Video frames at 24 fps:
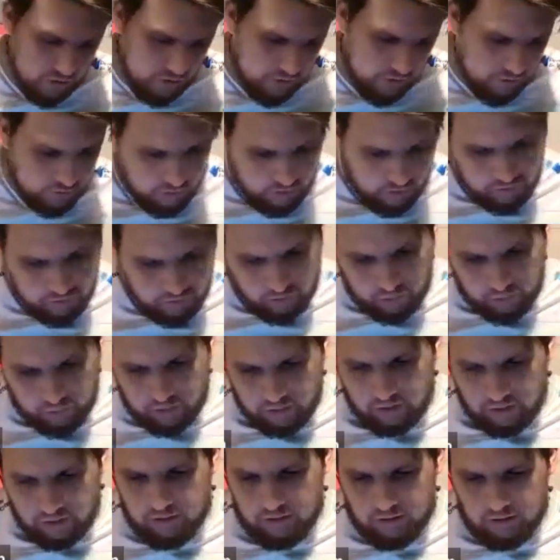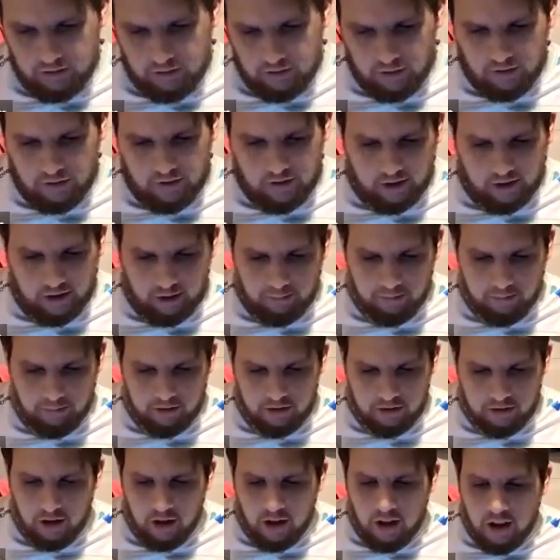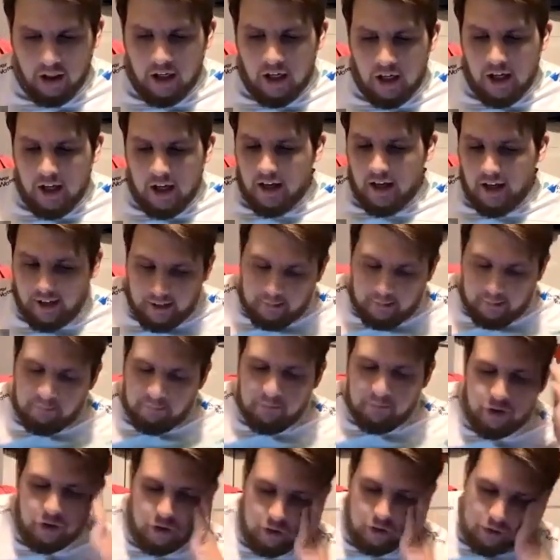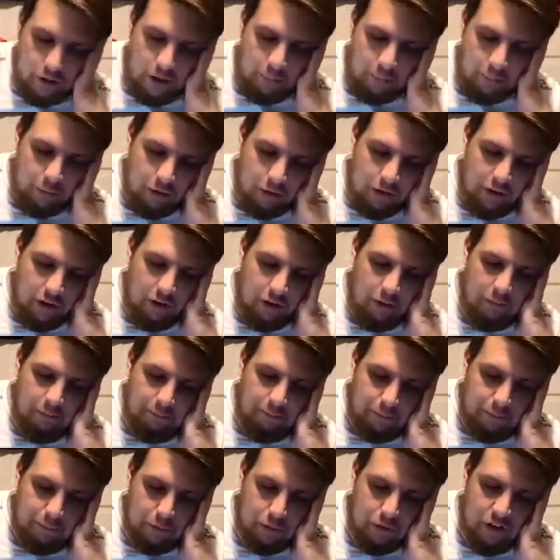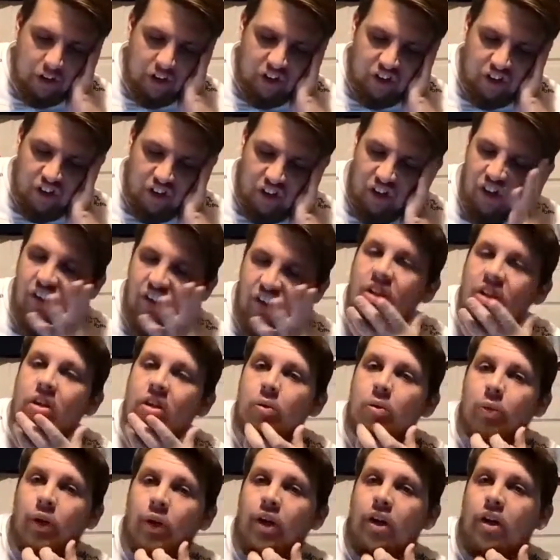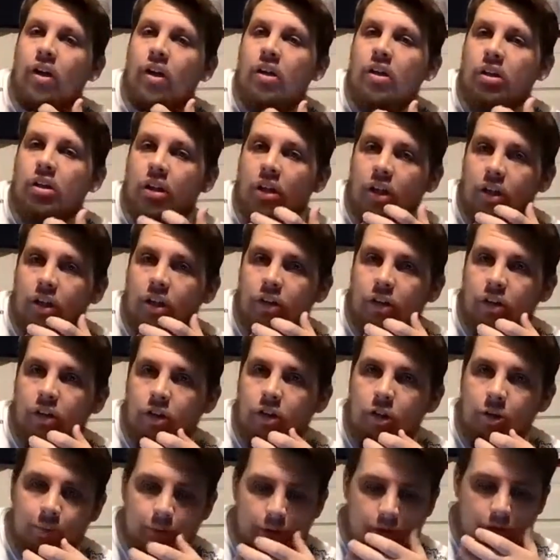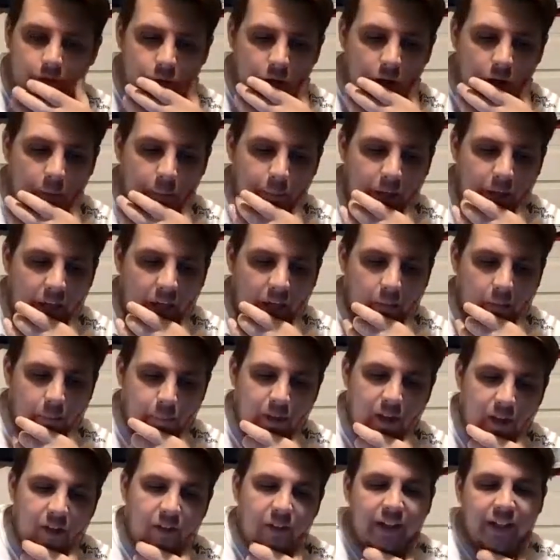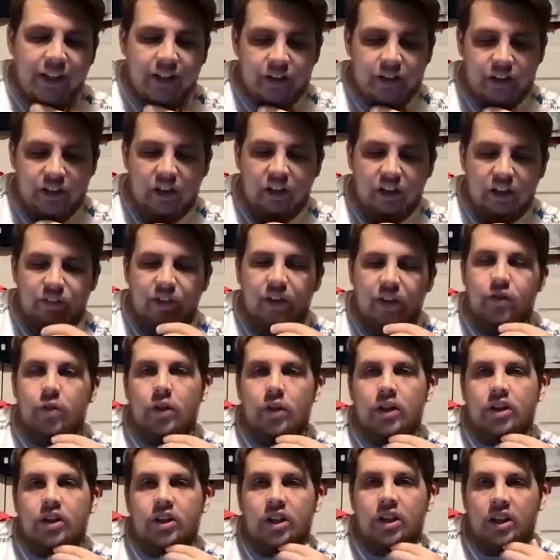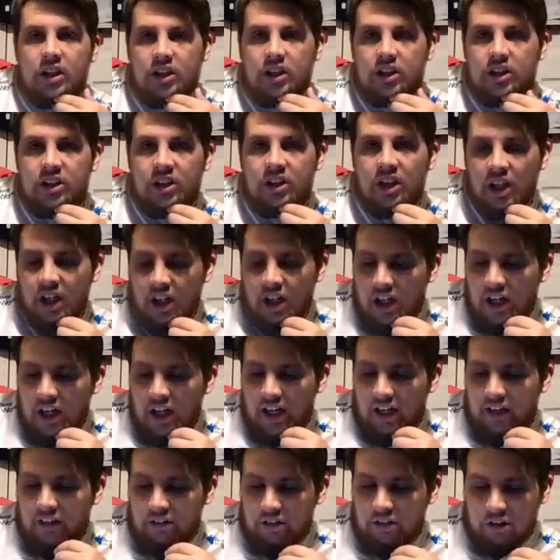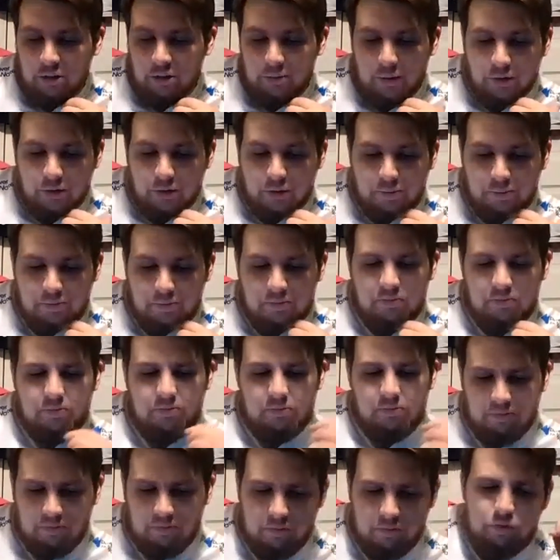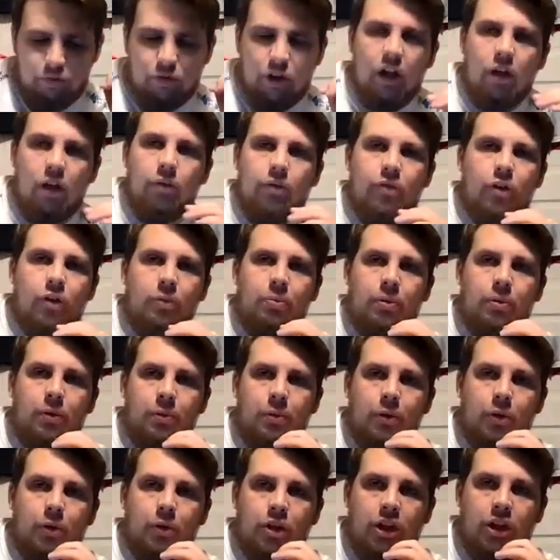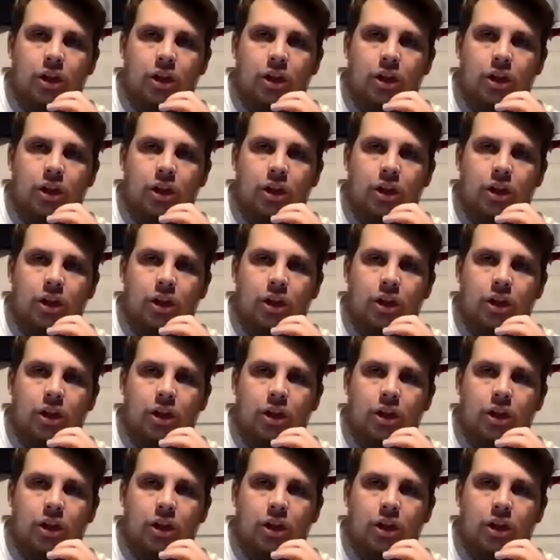free flowing good times? So I'm going to Pro de Deux, where Grenoble beat Biarritz 35-26, and Grenoble's right up for promotion.